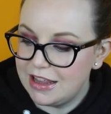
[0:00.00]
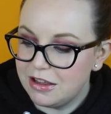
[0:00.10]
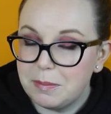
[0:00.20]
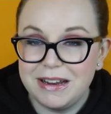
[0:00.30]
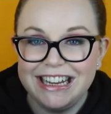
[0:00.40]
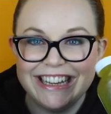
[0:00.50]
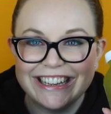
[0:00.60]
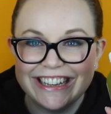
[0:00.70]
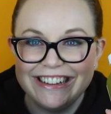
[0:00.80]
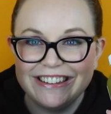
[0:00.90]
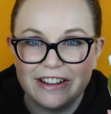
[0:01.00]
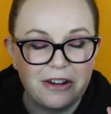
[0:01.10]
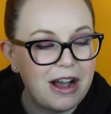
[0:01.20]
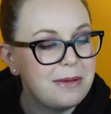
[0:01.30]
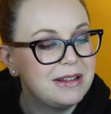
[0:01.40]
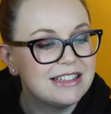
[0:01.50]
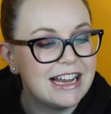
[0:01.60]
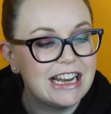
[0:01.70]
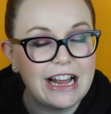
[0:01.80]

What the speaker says: They look pretty good, so I'm excited.